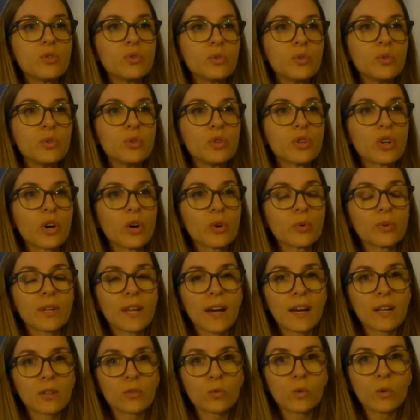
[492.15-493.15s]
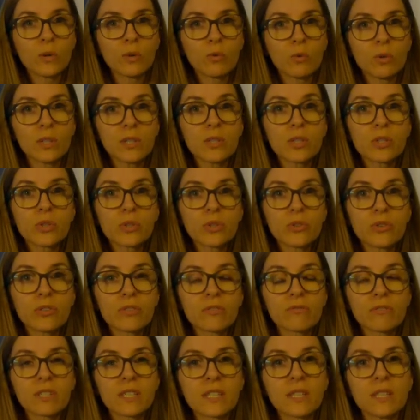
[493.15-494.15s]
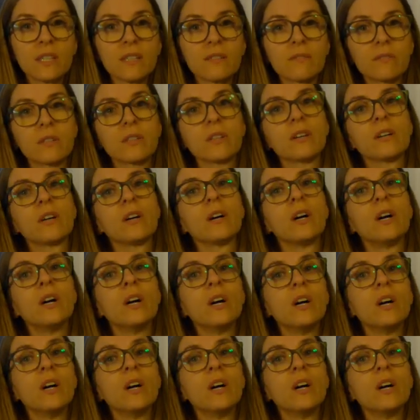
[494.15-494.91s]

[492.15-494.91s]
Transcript: do know that we will soon receive the